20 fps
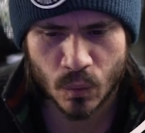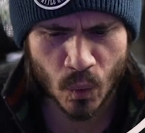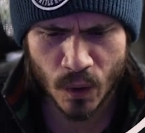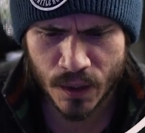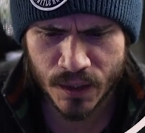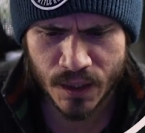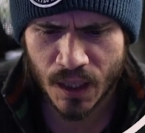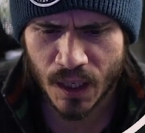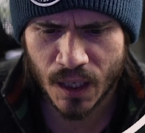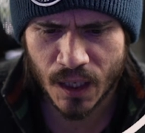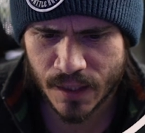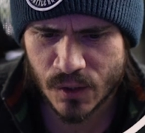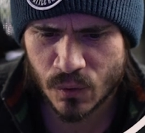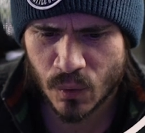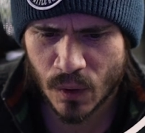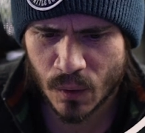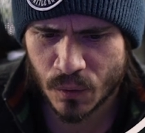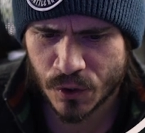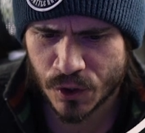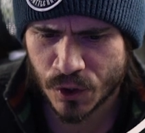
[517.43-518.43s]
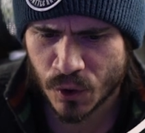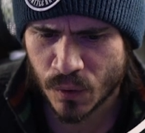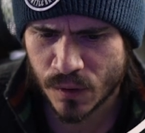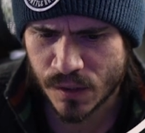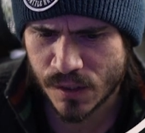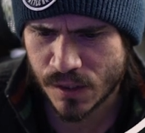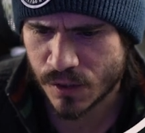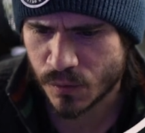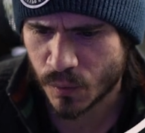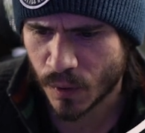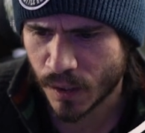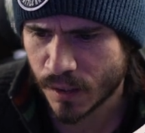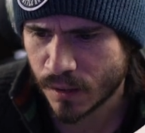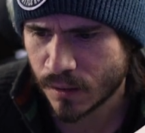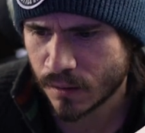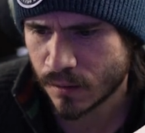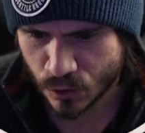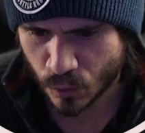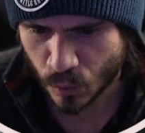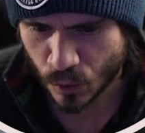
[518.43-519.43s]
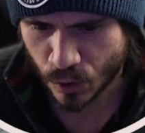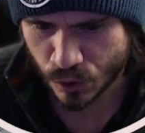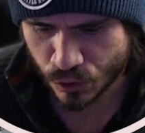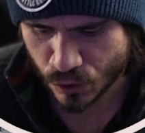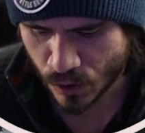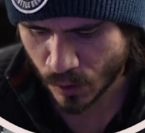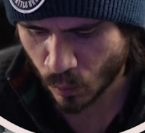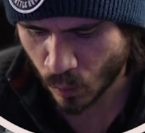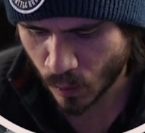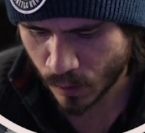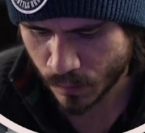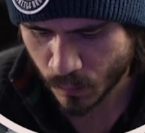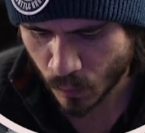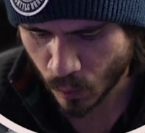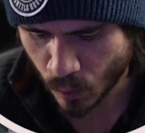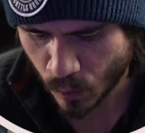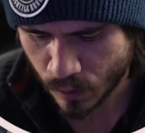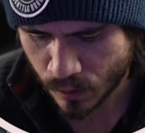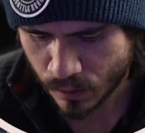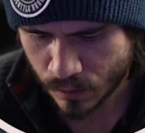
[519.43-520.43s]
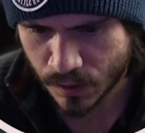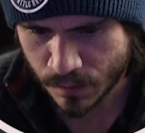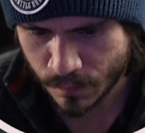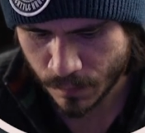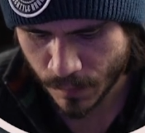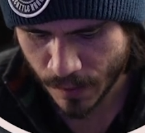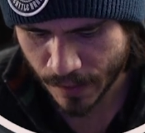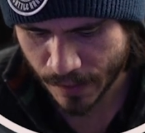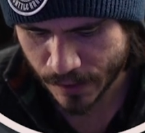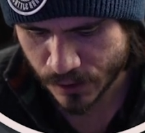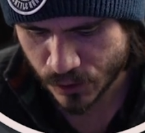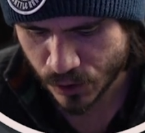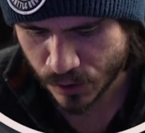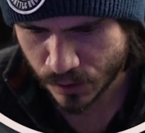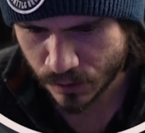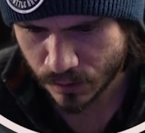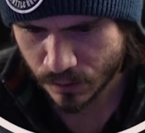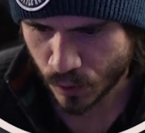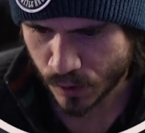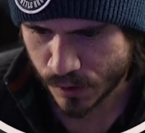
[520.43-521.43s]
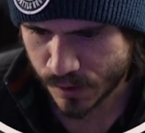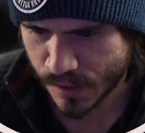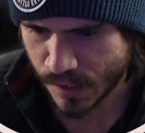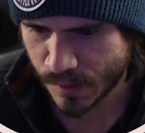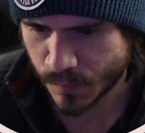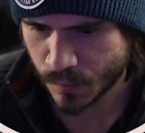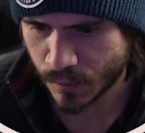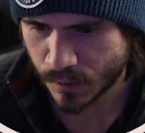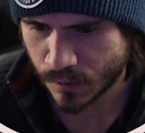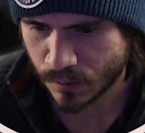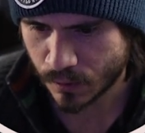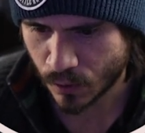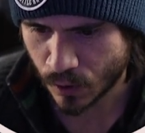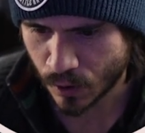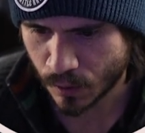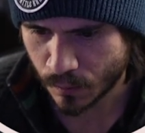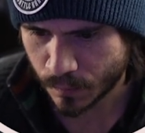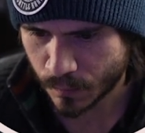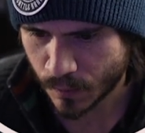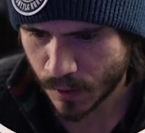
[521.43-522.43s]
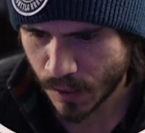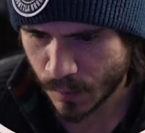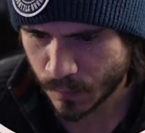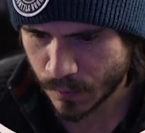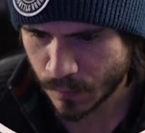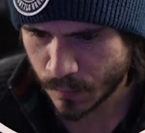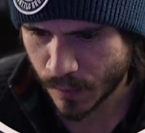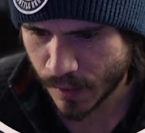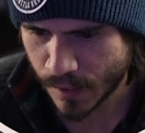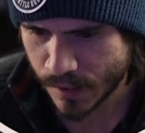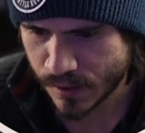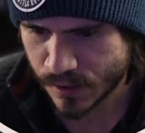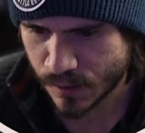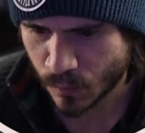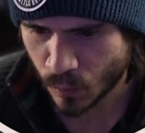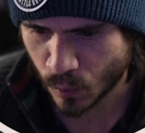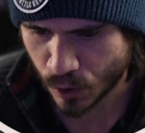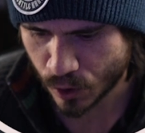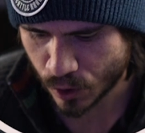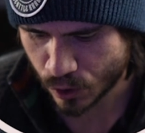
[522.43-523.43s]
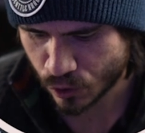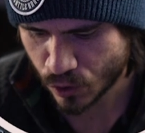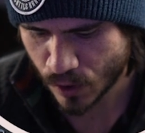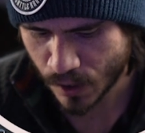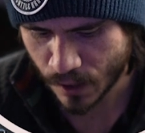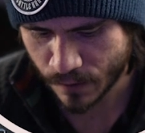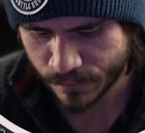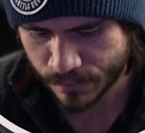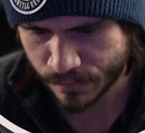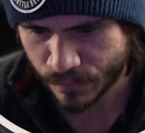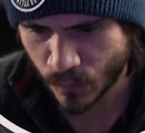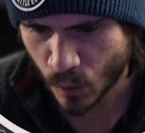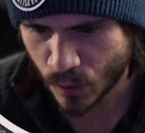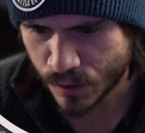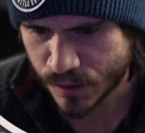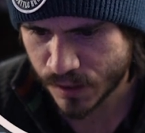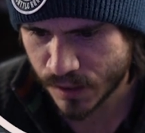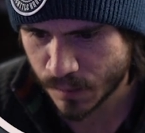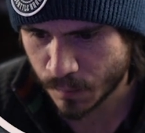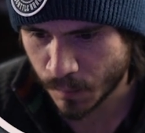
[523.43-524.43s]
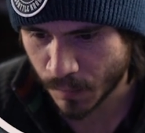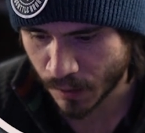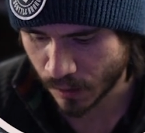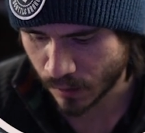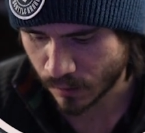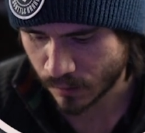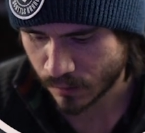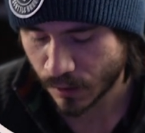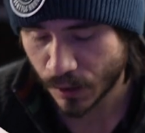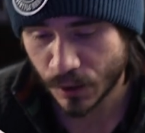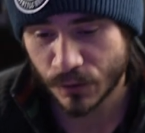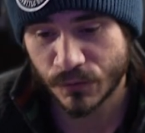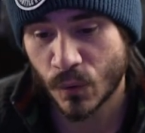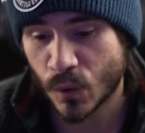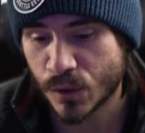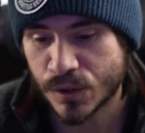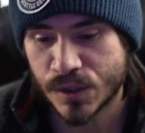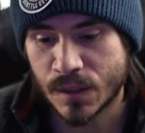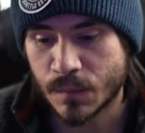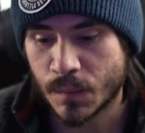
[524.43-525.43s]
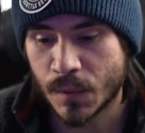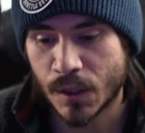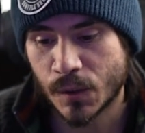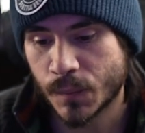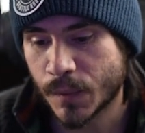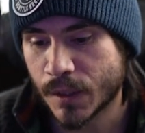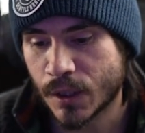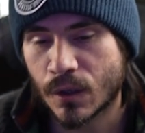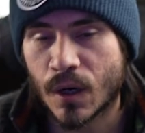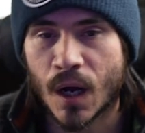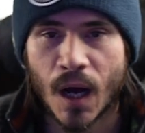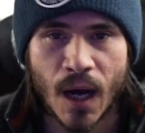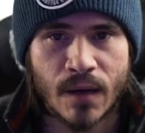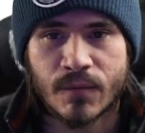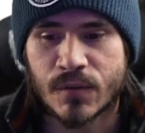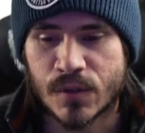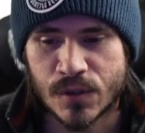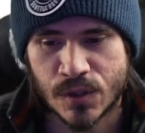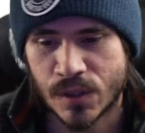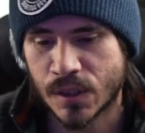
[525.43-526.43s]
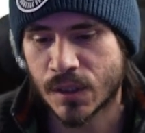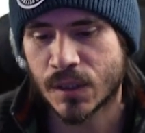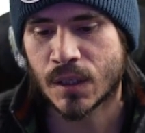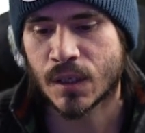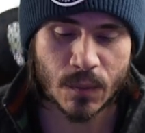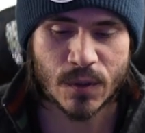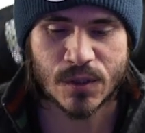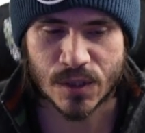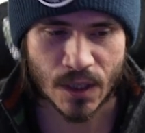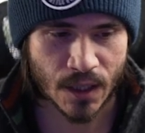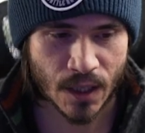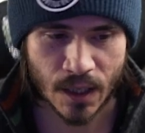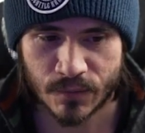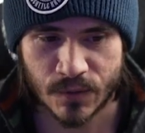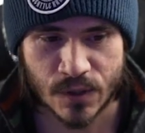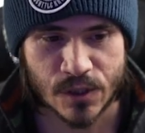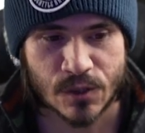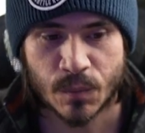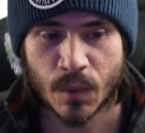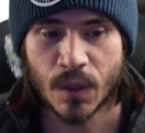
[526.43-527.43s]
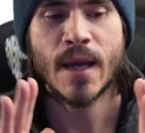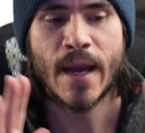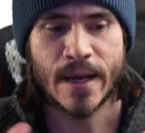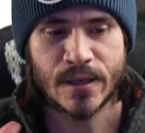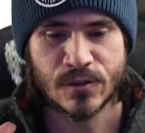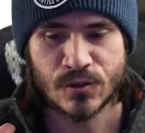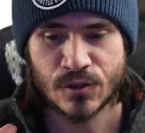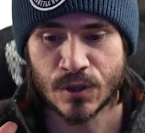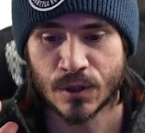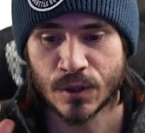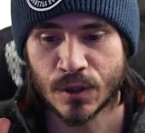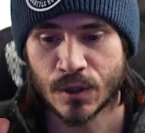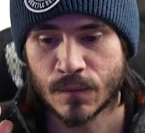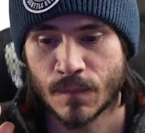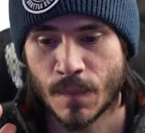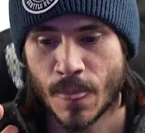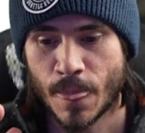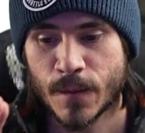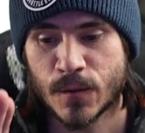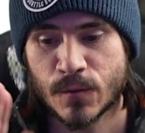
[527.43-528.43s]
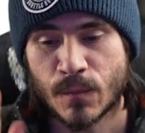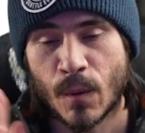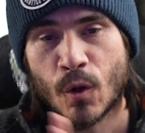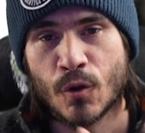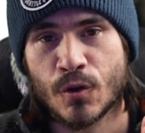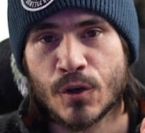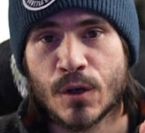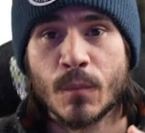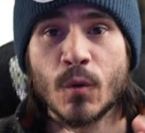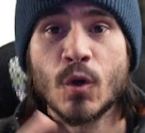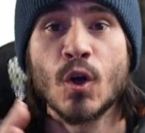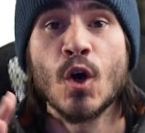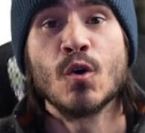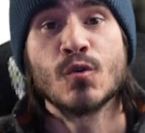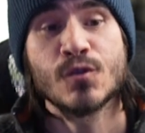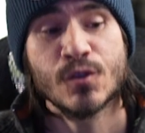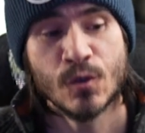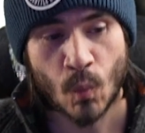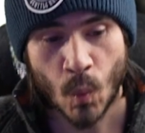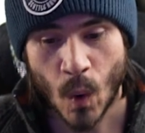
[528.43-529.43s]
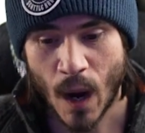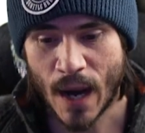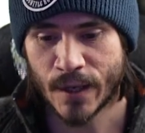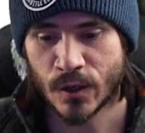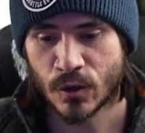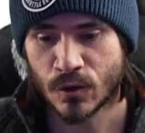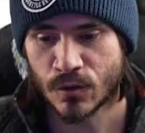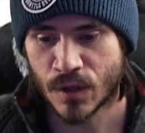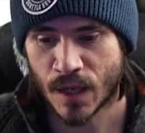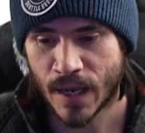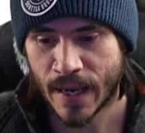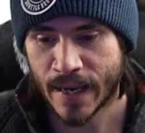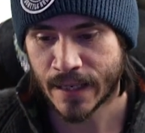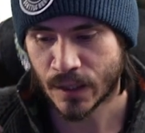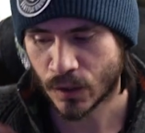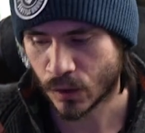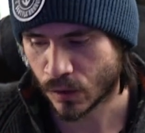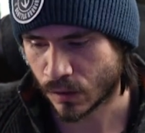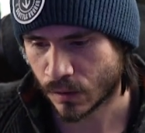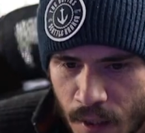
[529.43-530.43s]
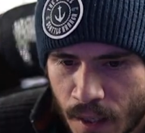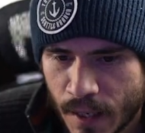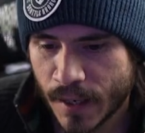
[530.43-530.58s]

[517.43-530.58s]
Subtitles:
Why not? That's why we're doing this, right? So we're going to try one more. Imagine. We're going to type in or copy paste, and we're going to try a 14 mil. And a 14 millimeter, obviously, maybe it's not obvious, but as the smaller the number goes, the wider the angle.